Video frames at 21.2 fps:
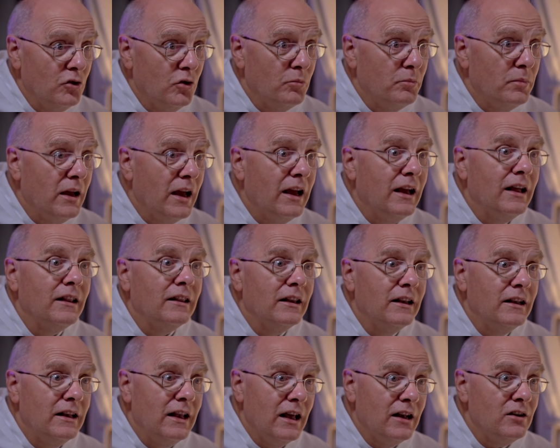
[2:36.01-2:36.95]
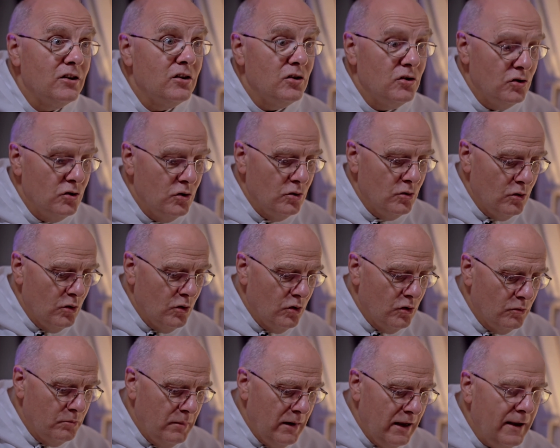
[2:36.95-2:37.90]
you pay the debt you
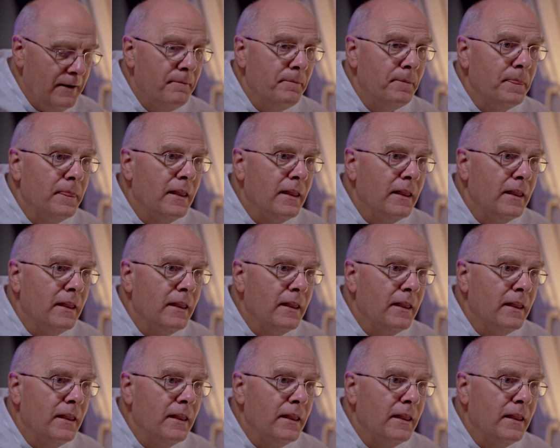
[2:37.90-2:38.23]
owed me."